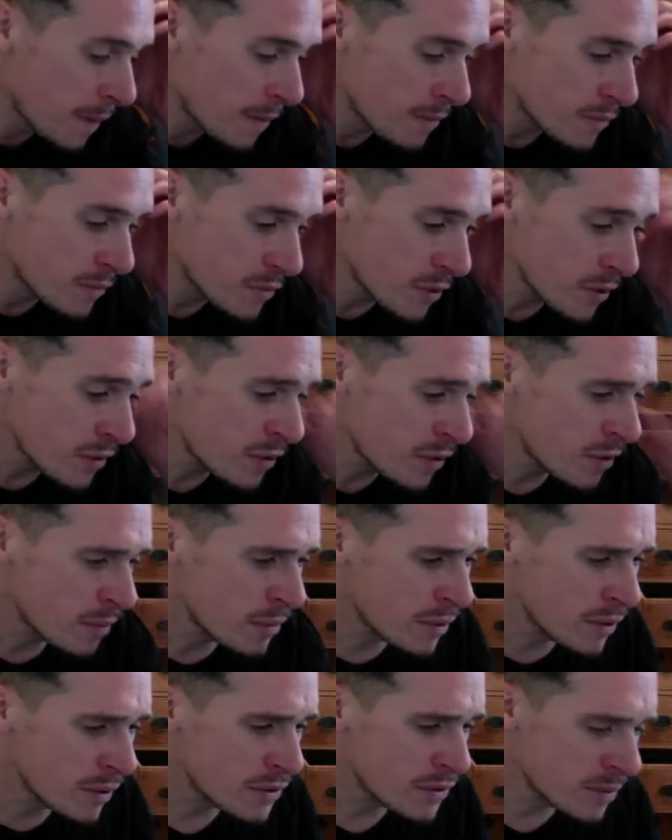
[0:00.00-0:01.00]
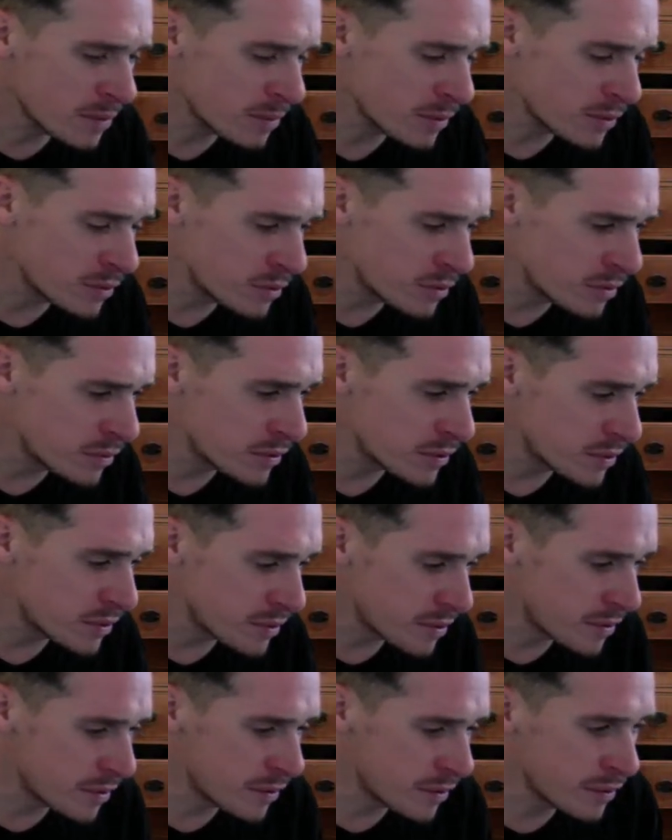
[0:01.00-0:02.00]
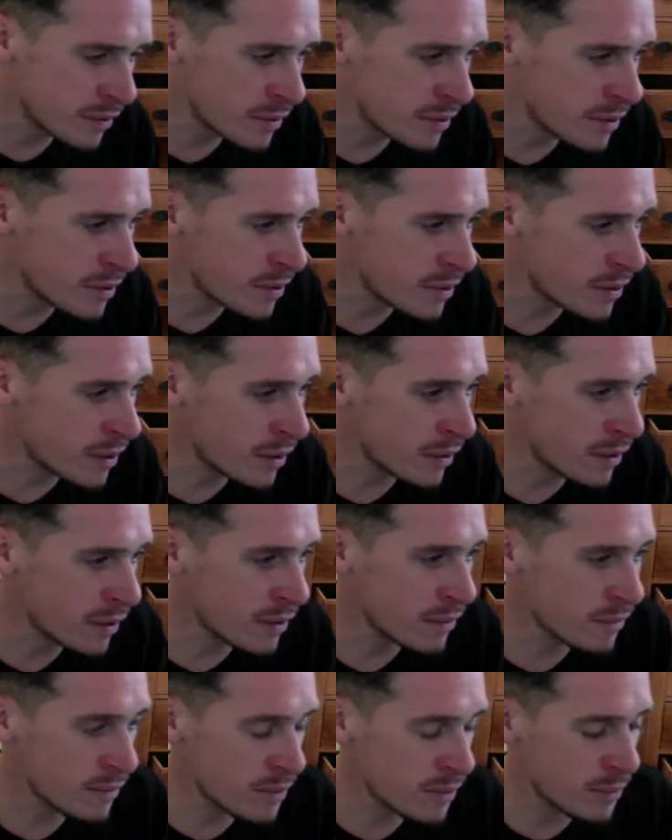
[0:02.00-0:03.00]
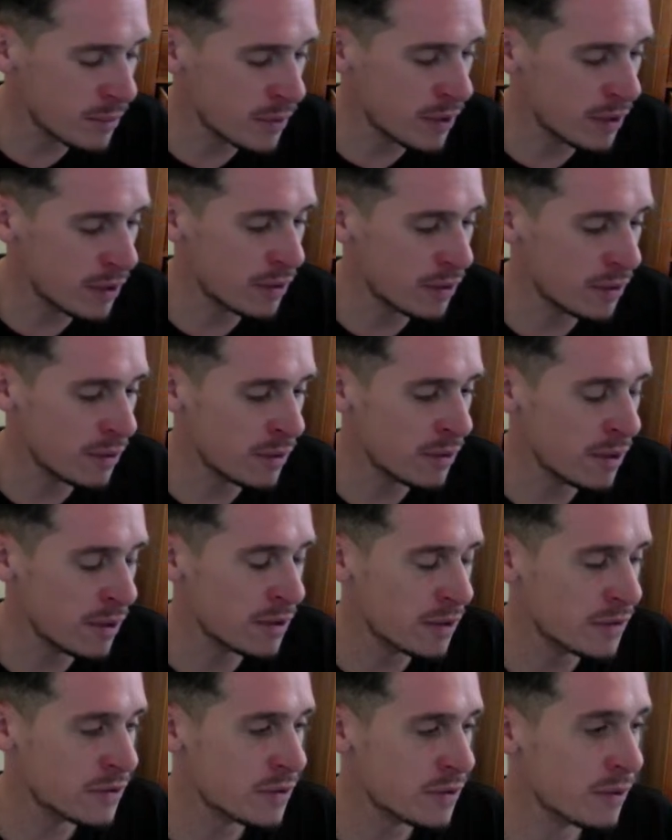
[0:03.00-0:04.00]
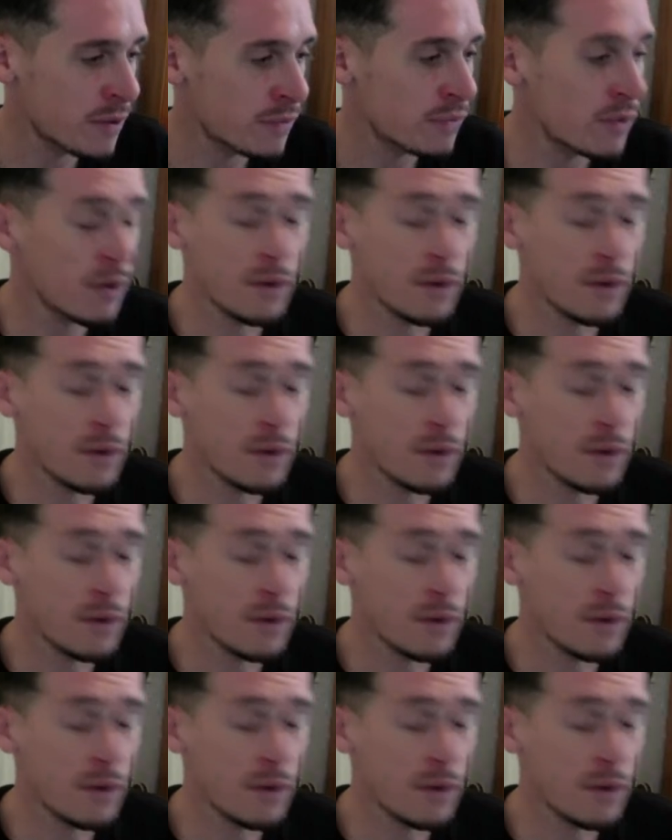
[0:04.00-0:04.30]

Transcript: Trying to think what else I've been using here. I got to rewick a lot of stuff.